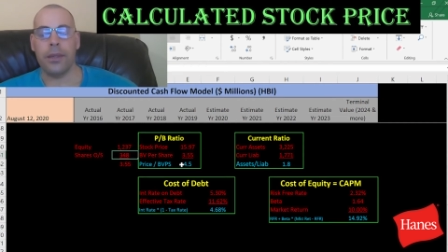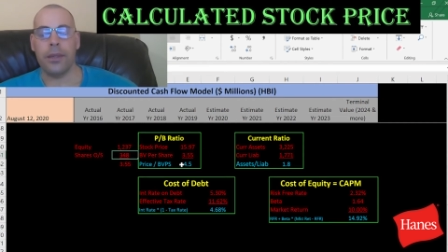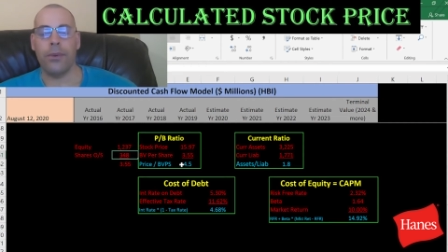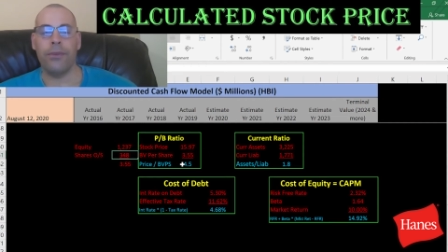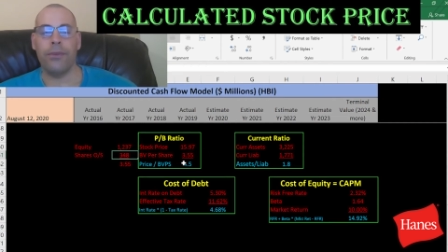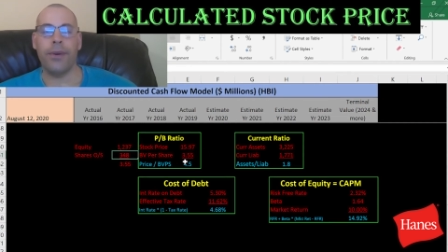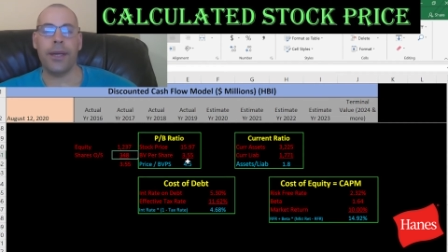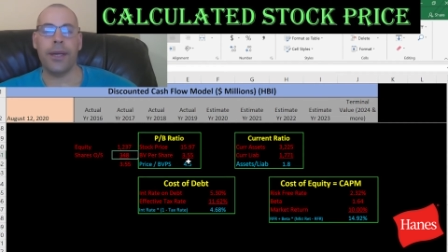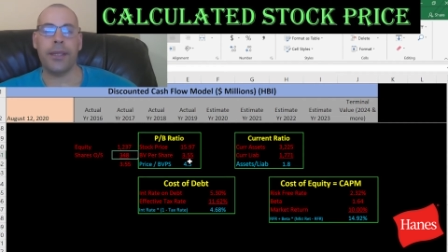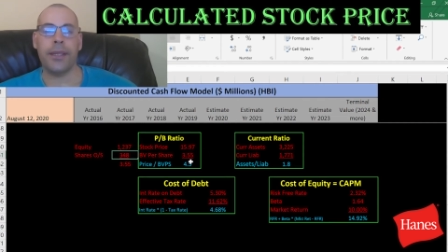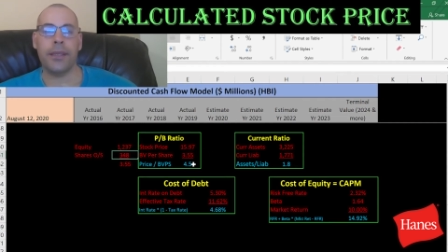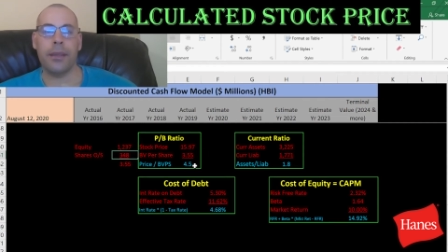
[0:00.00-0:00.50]
So
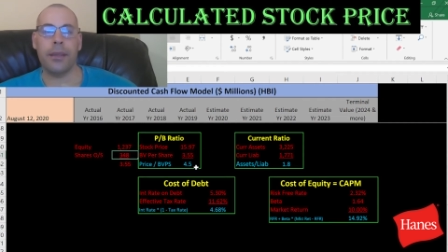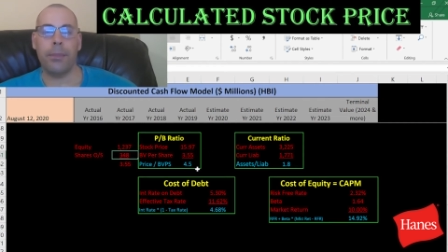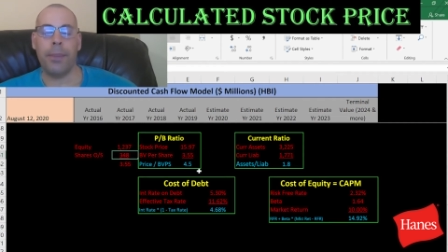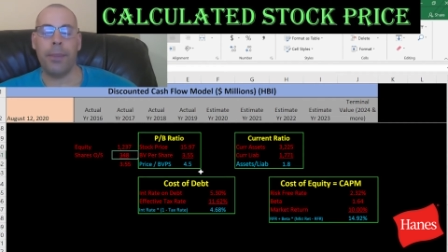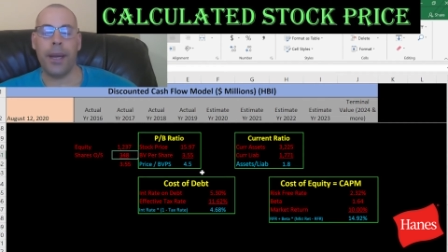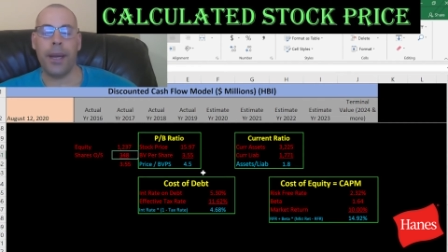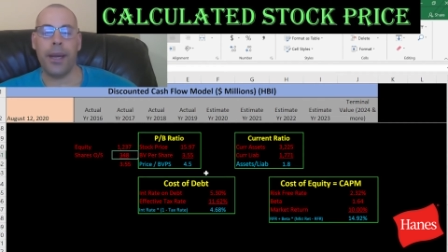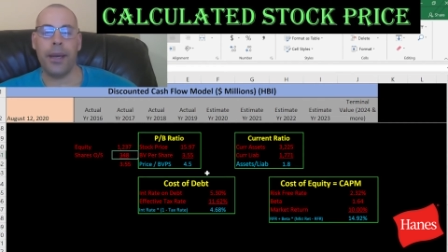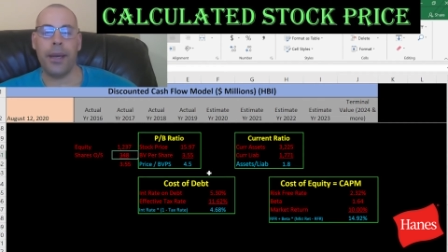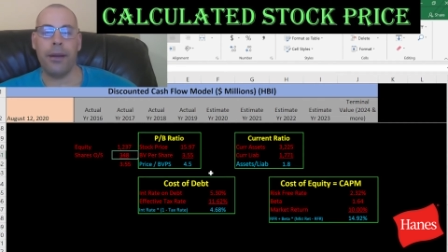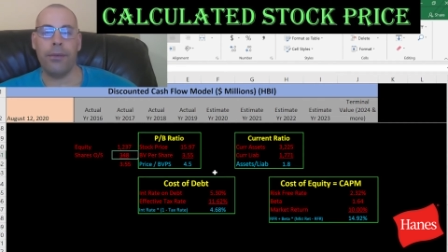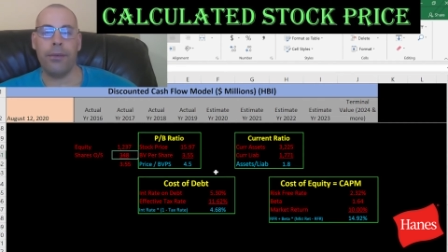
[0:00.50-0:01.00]
investors are
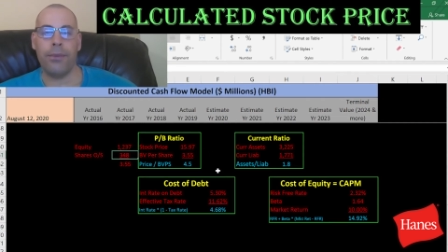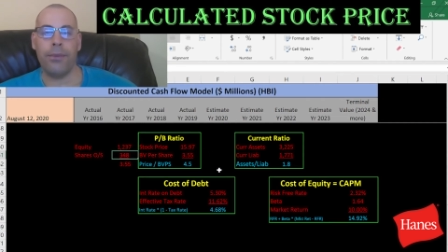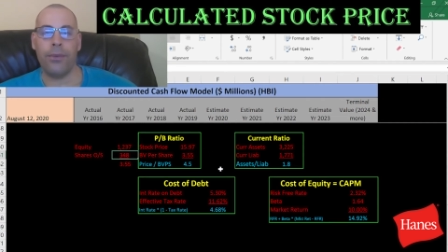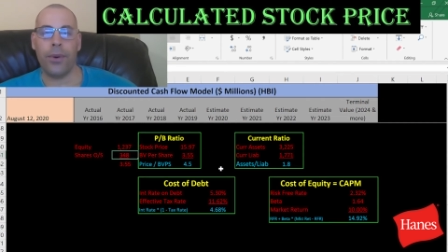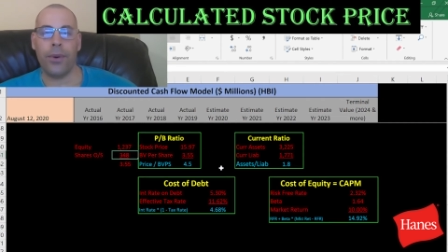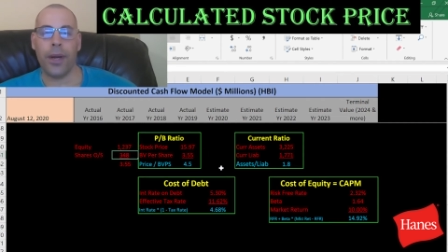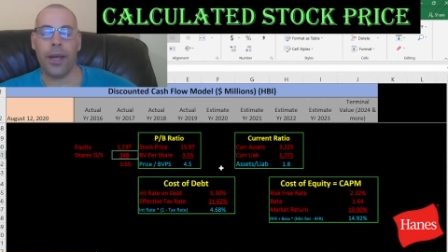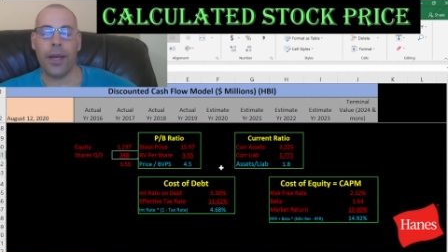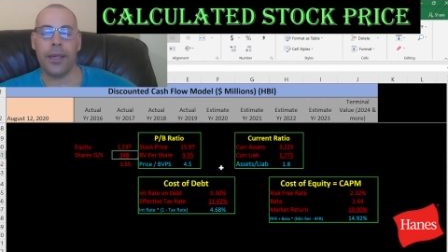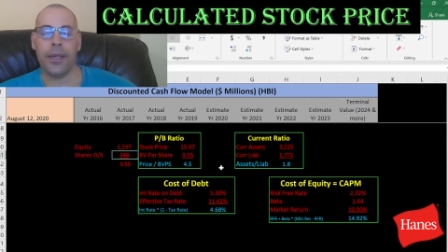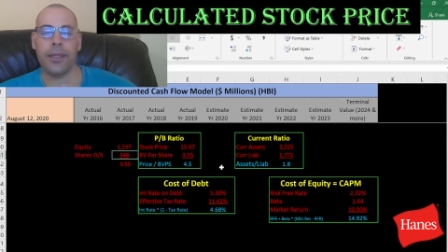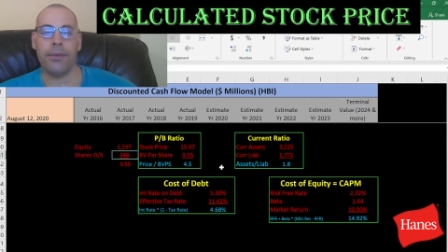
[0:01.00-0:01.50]
paying
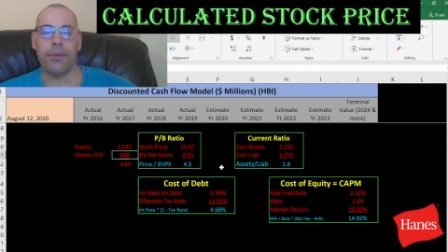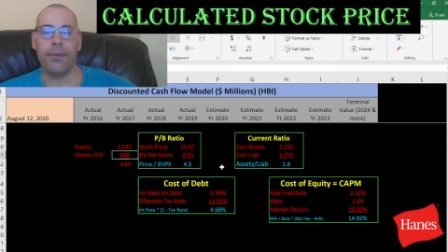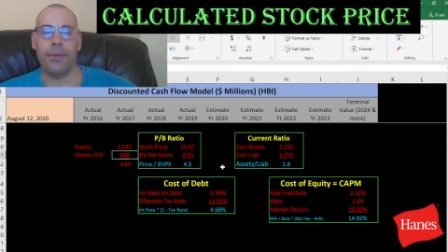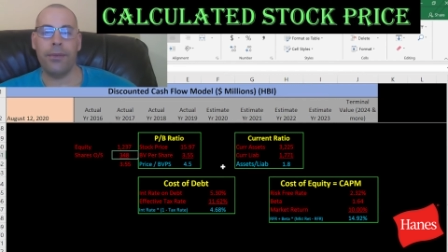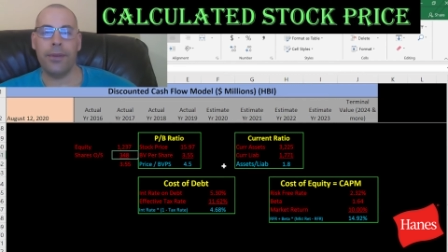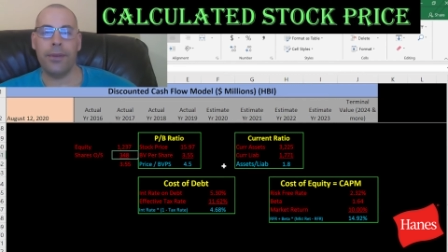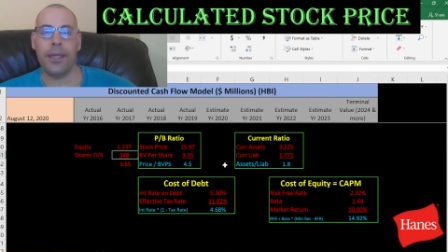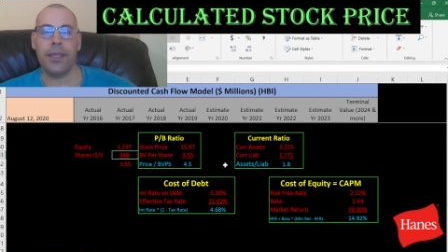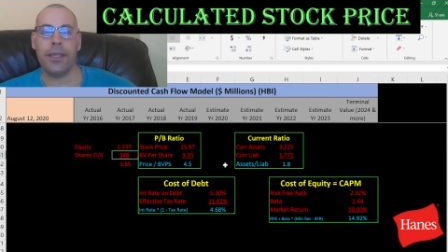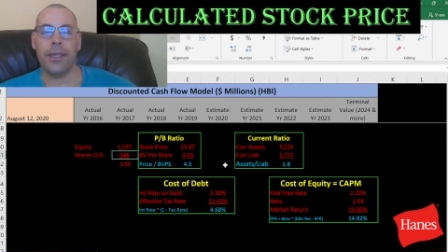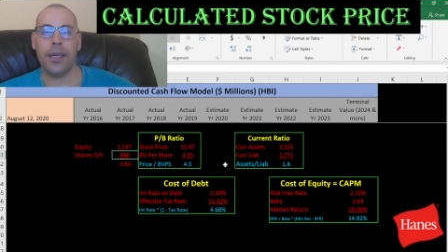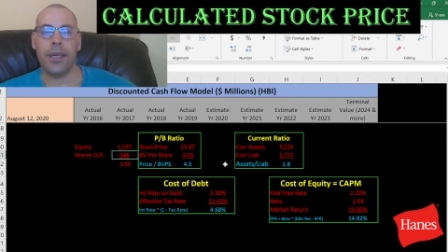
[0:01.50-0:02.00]
four dollars and
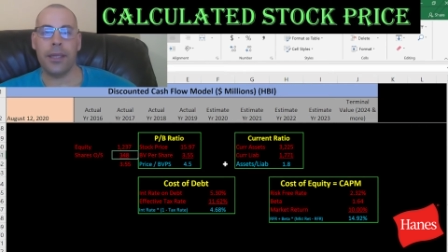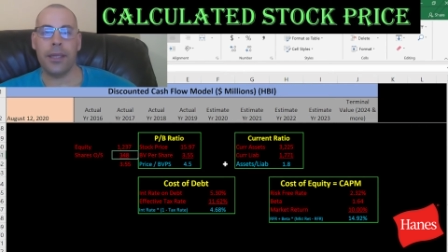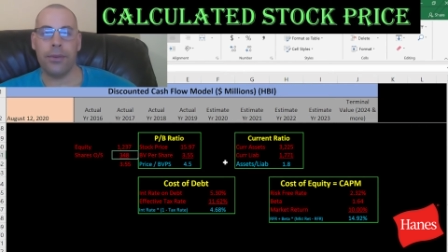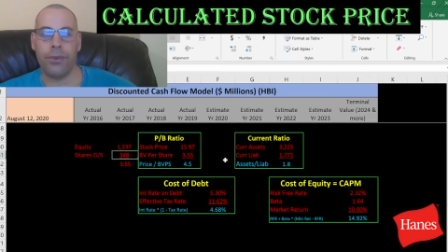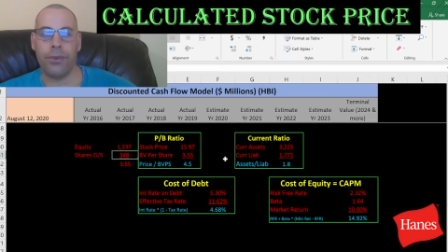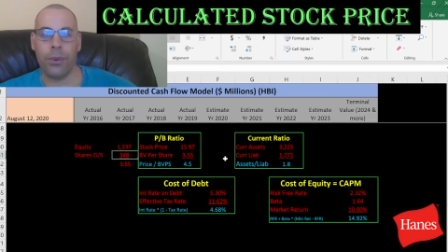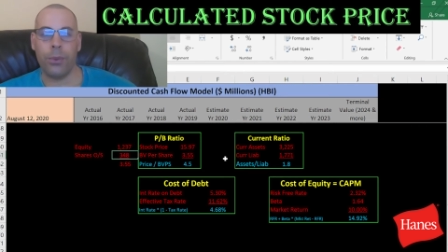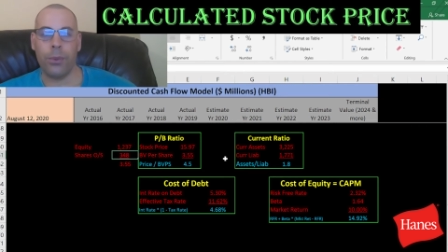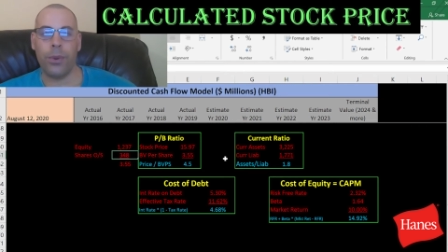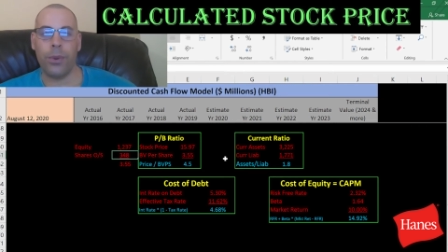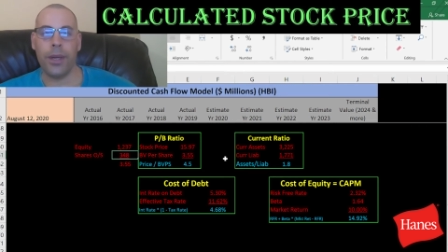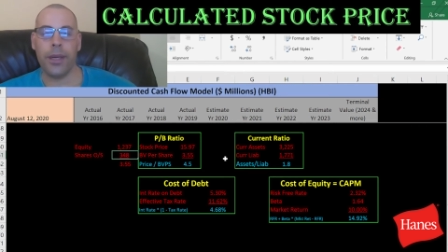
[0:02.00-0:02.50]
fifty cents
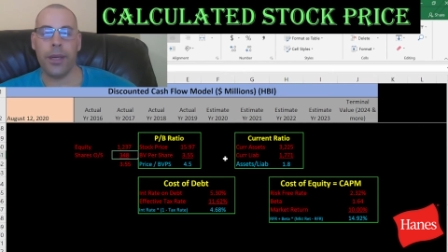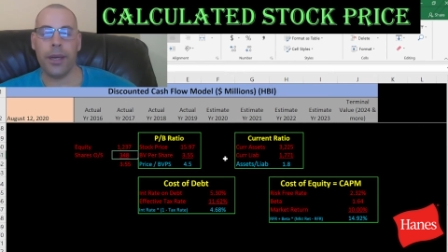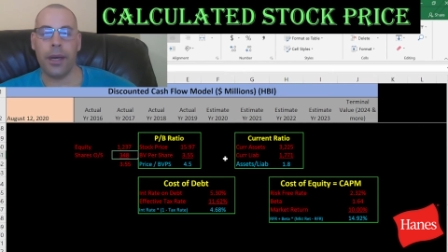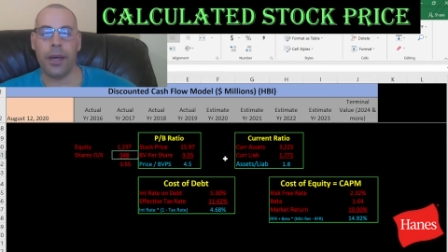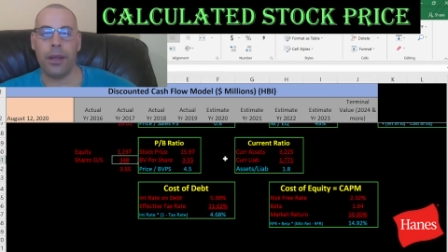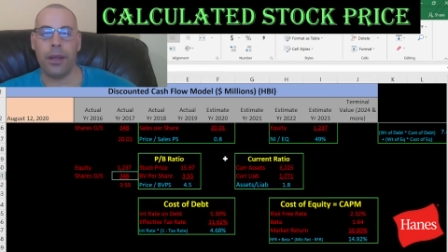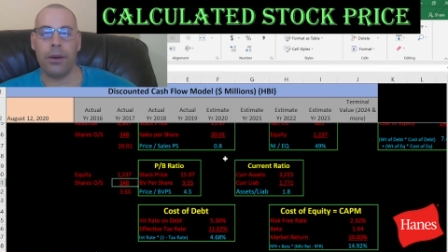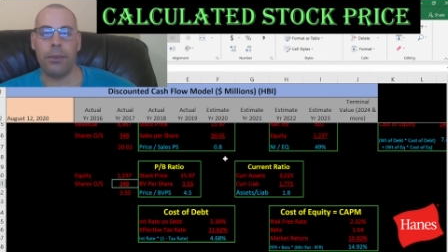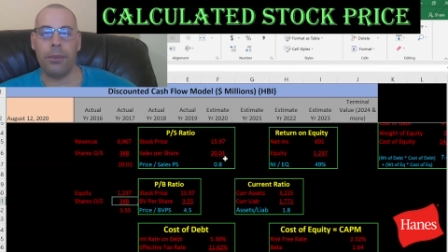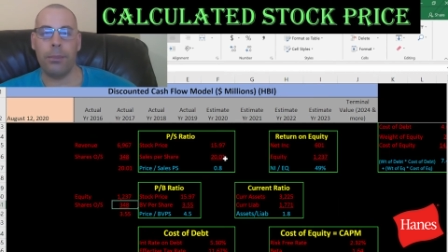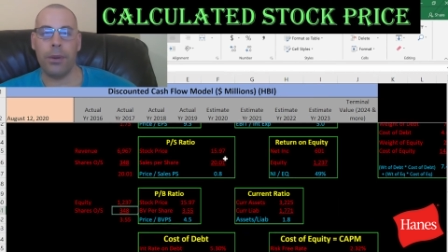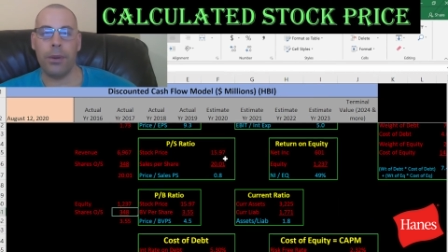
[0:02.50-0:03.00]
for one
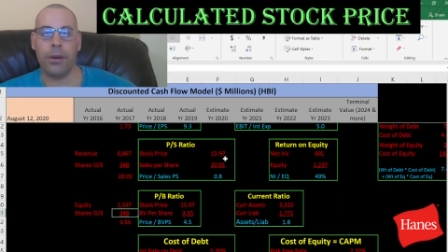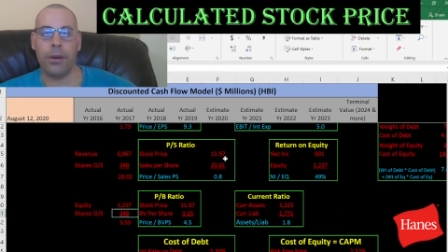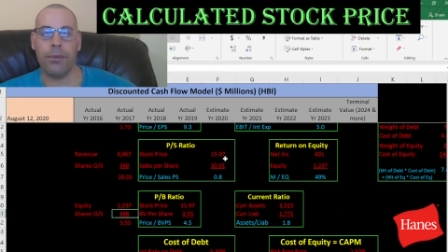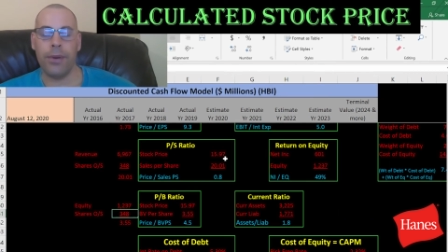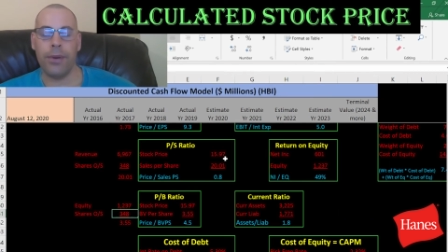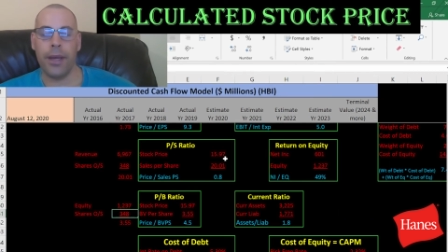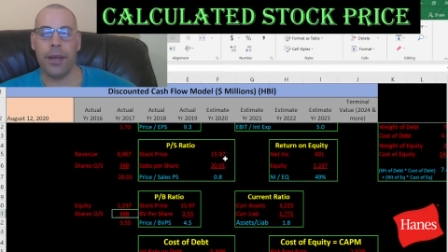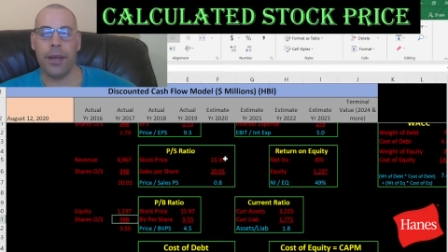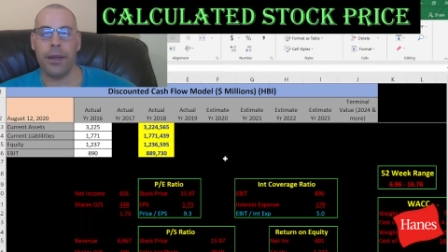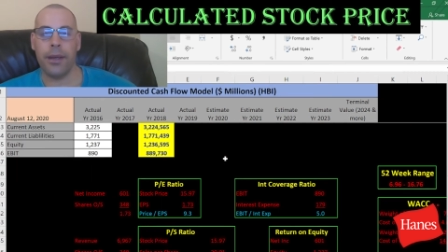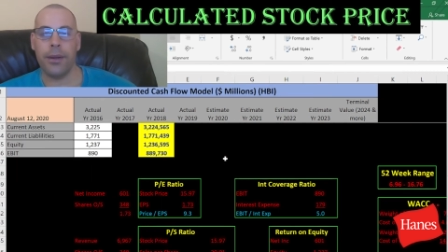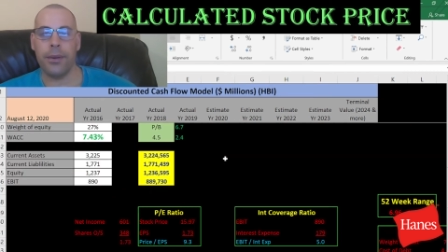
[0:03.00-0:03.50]
dollar book
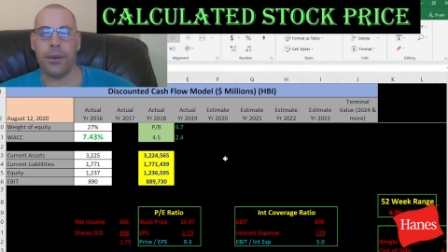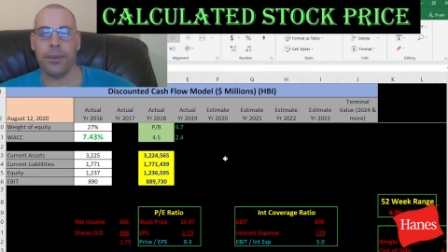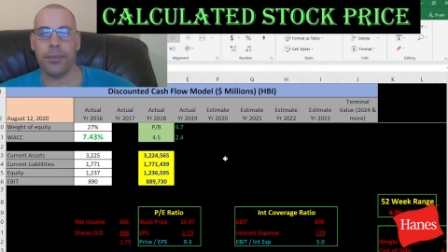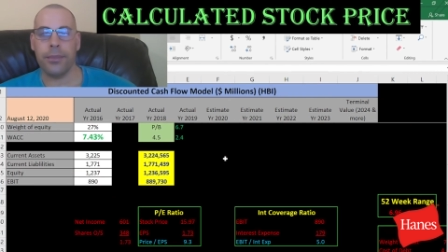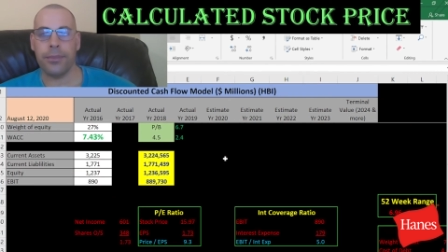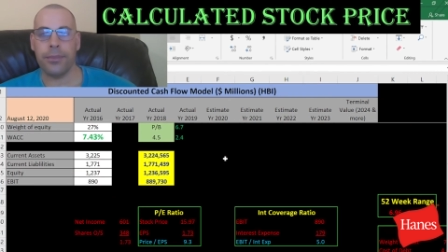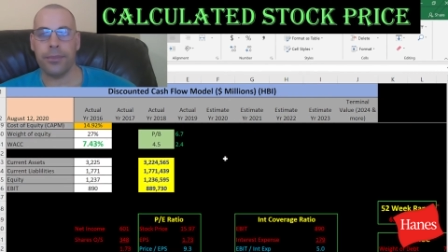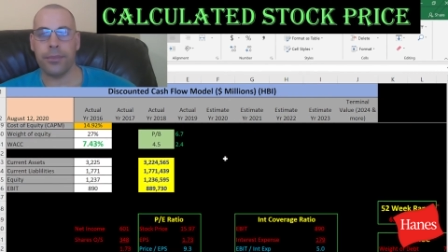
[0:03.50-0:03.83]
value.